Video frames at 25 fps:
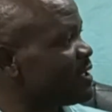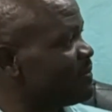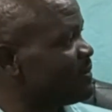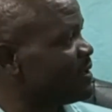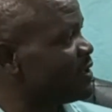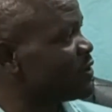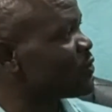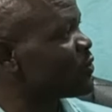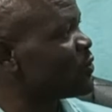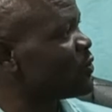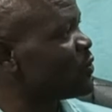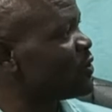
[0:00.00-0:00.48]

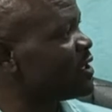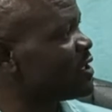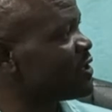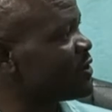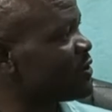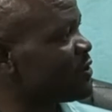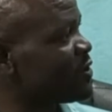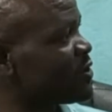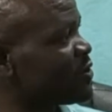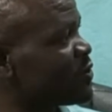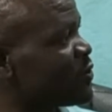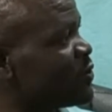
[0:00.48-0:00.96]
including
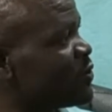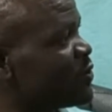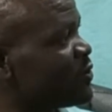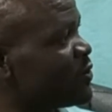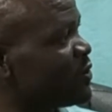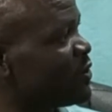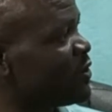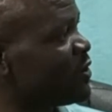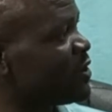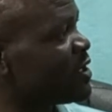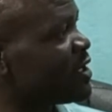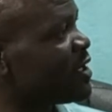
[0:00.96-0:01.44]
those who do
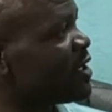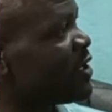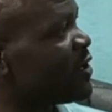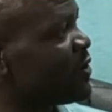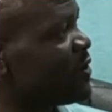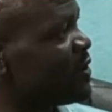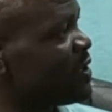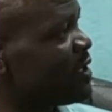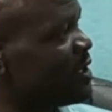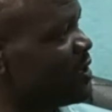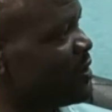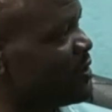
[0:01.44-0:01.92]
not know
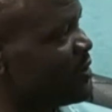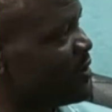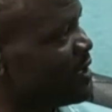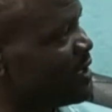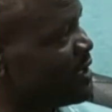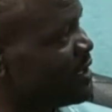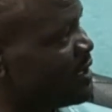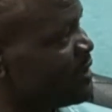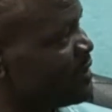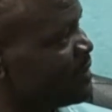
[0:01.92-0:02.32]
the Lord?